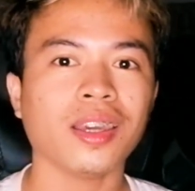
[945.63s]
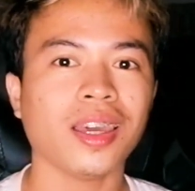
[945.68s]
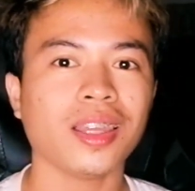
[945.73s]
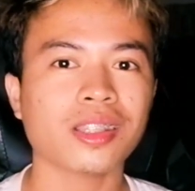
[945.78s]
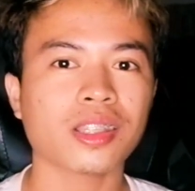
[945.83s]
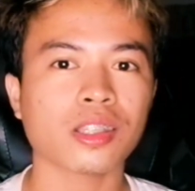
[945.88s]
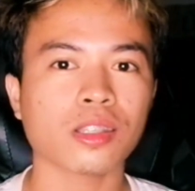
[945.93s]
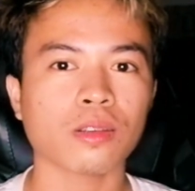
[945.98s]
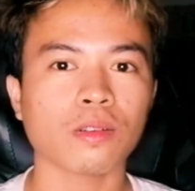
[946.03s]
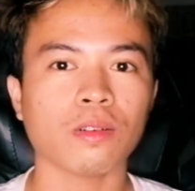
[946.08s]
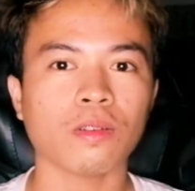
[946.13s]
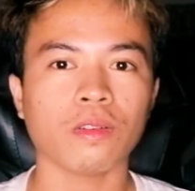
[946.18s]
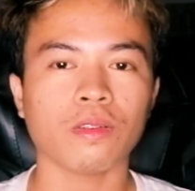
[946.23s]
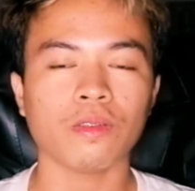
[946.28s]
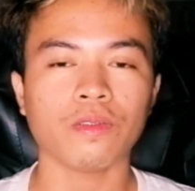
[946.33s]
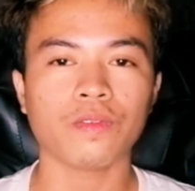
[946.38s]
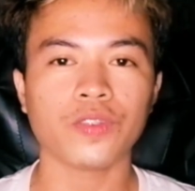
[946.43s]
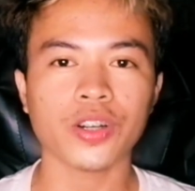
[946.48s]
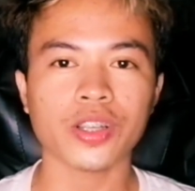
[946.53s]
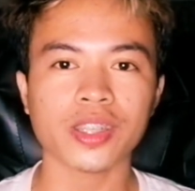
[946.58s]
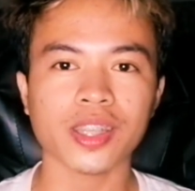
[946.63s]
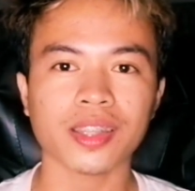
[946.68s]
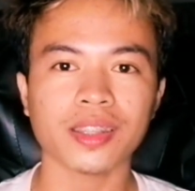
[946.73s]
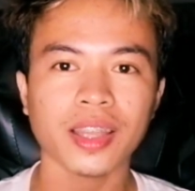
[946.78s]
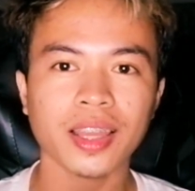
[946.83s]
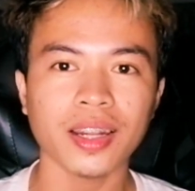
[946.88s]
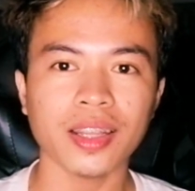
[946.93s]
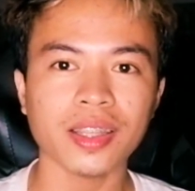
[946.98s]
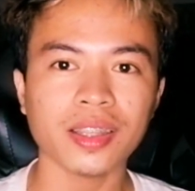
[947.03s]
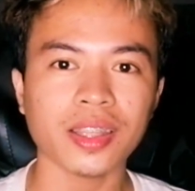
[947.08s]
Its
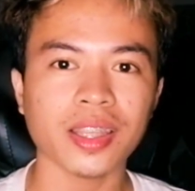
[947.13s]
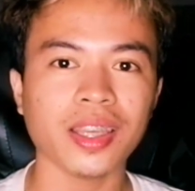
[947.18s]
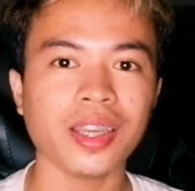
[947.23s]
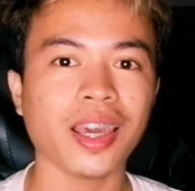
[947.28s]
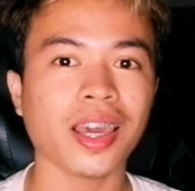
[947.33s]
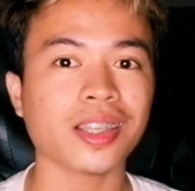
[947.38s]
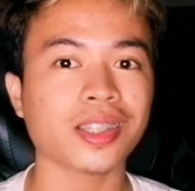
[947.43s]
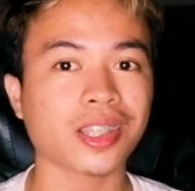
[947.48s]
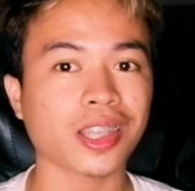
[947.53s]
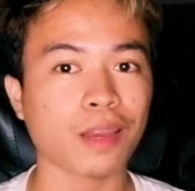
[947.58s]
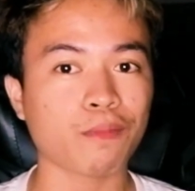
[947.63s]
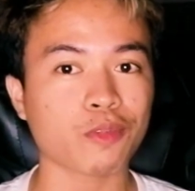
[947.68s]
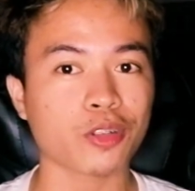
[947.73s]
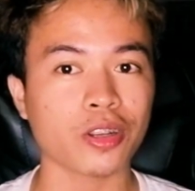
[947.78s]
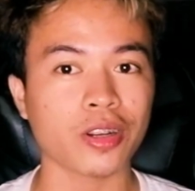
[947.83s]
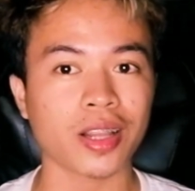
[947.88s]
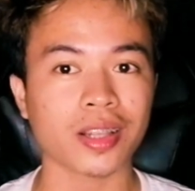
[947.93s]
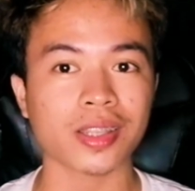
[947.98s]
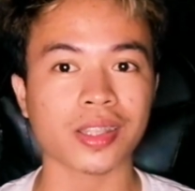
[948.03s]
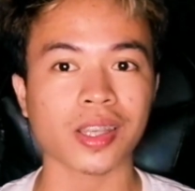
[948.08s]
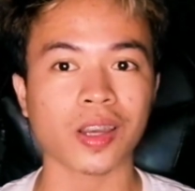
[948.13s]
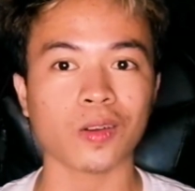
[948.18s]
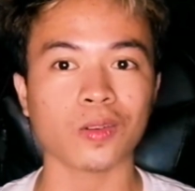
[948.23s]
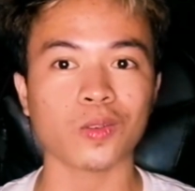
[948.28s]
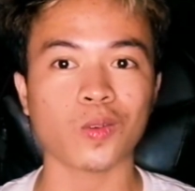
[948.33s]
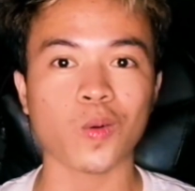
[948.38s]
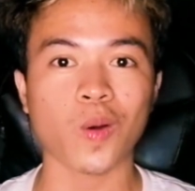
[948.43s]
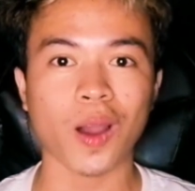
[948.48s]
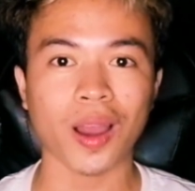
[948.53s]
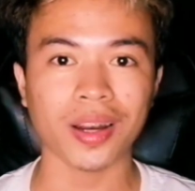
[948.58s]
versatility, exceptional
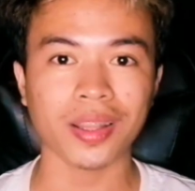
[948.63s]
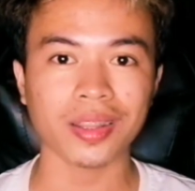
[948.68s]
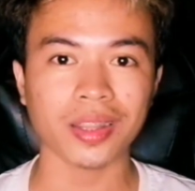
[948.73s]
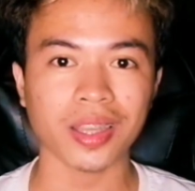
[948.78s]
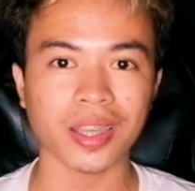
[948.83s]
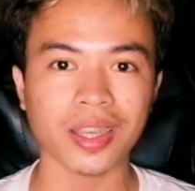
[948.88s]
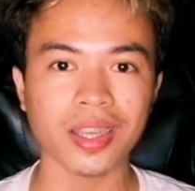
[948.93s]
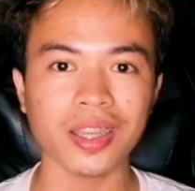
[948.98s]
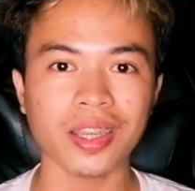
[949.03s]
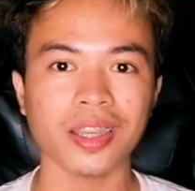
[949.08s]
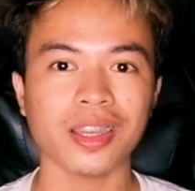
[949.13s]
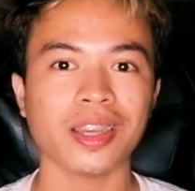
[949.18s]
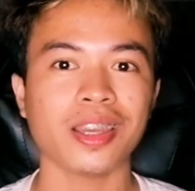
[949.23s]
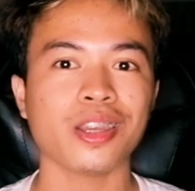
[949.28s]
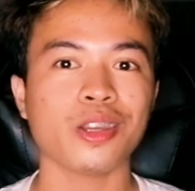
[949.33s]
sound quality,